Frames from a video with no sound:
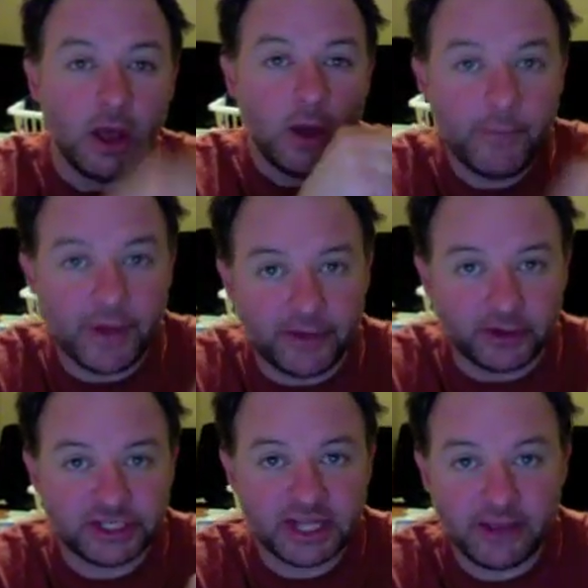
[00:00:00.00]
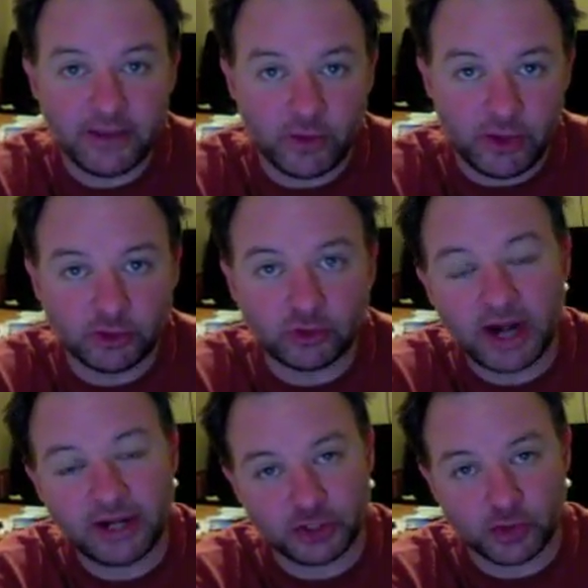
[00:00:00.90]
But they're saying that when you try
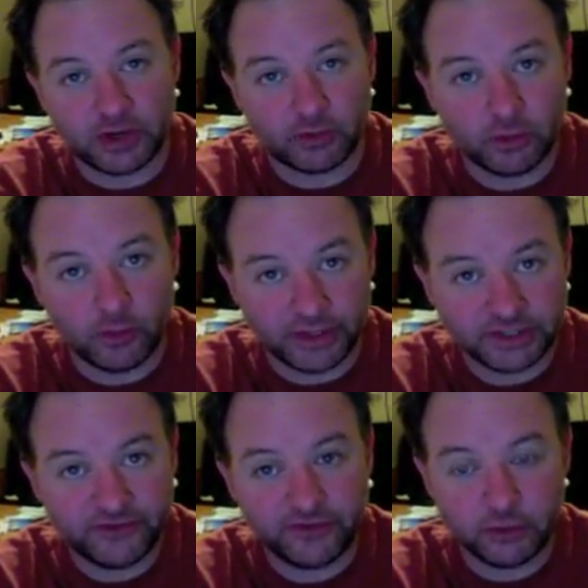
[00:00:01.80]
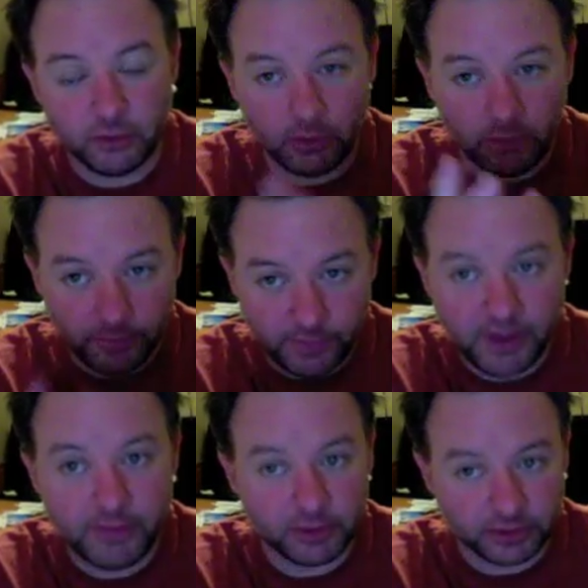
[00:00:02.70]
to join a room that's full,
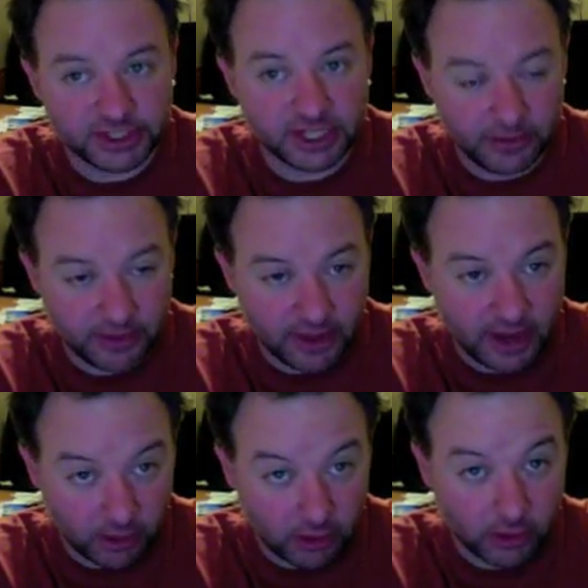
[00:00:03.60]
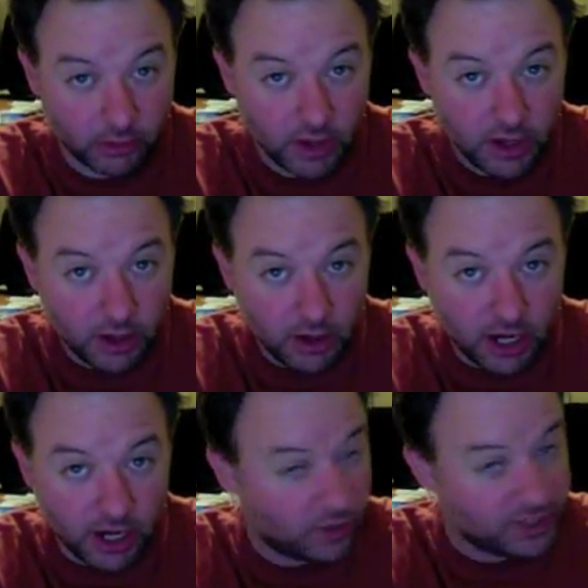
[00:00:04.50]
people are seeing the error,
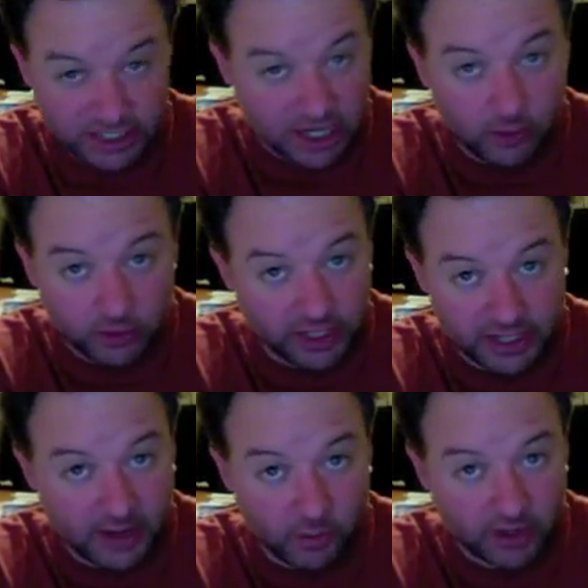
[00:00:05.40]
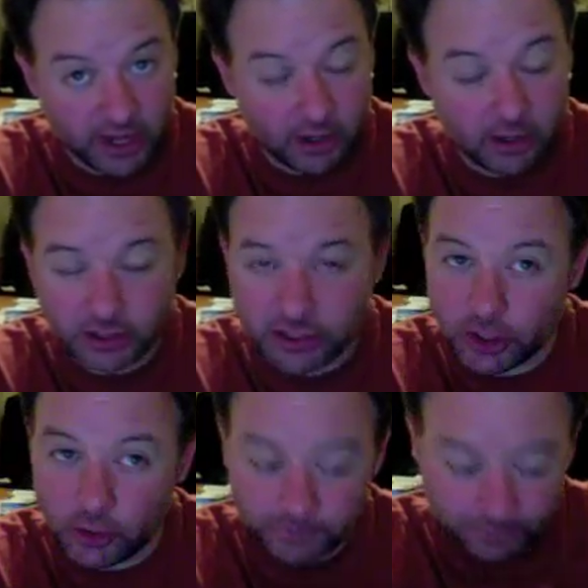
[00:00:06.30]
which is not really a network error.
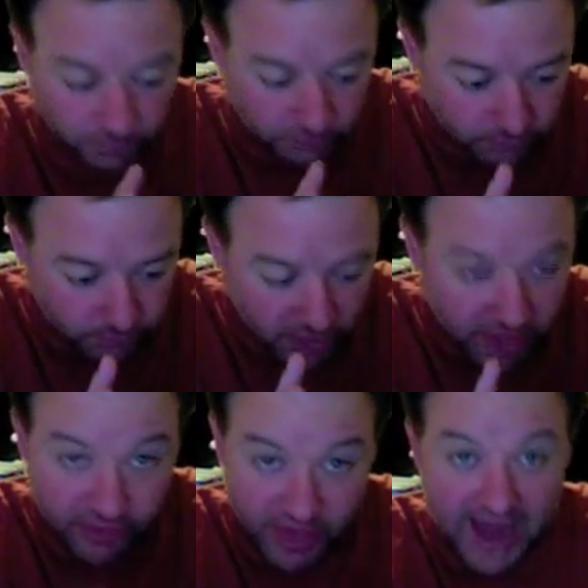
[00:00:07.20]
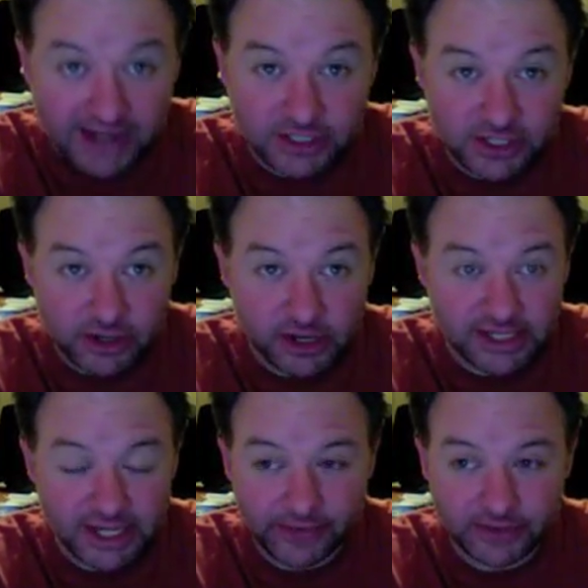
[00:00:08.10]
So they're going to
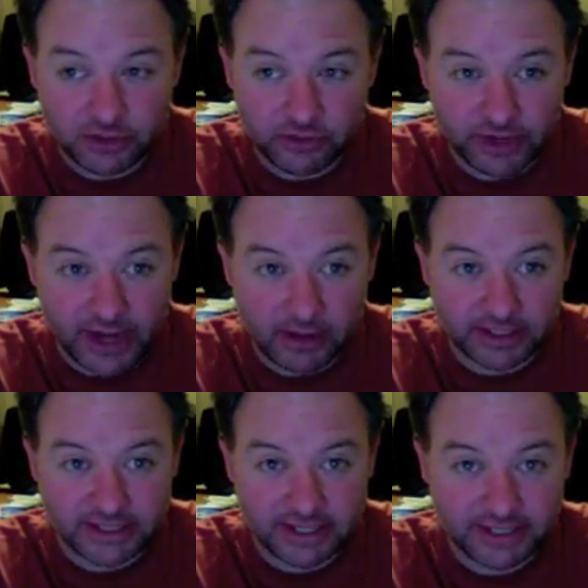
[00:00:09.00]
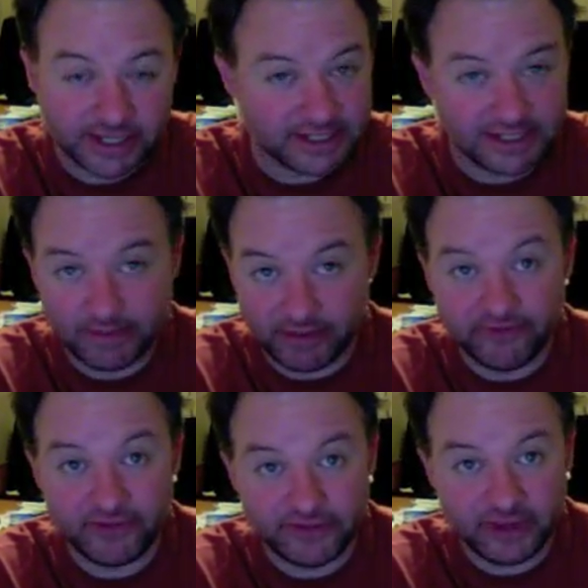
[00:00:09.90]
take the server down. It sounds like it's going to take about
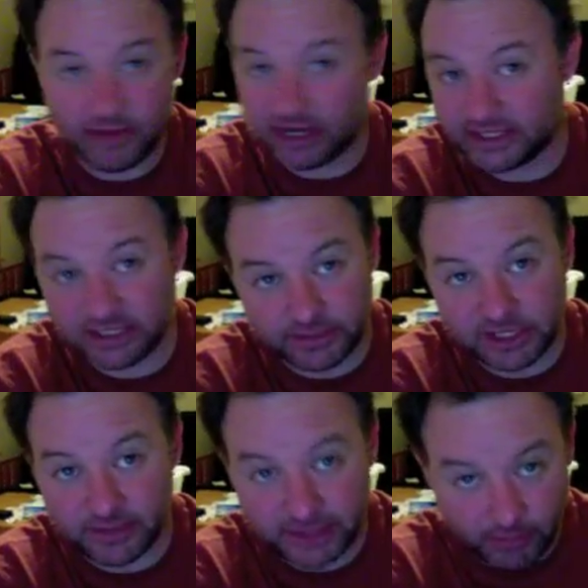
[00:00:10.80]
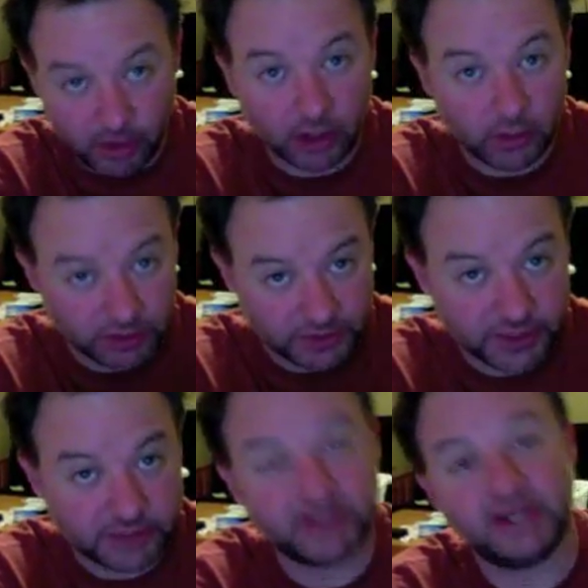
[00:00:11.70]
15 minutes, sometime tomorrow. It was
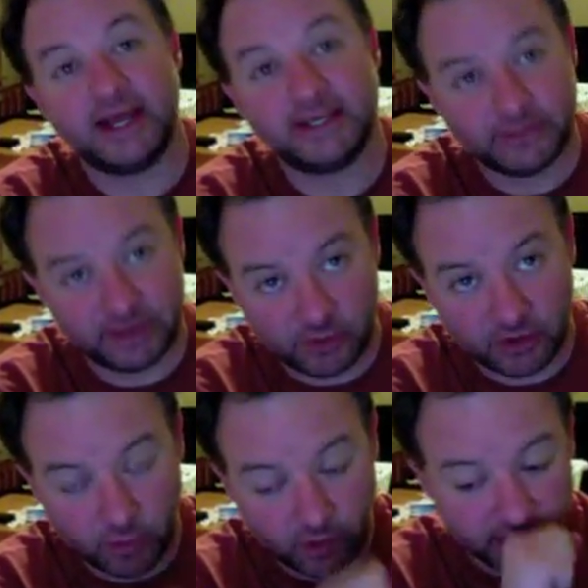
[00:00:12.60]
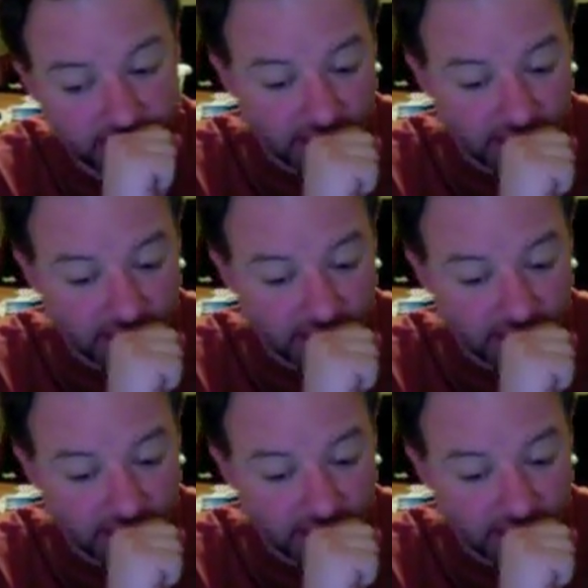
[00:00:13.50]
supposed to be today. It's going to be tomorrow morning.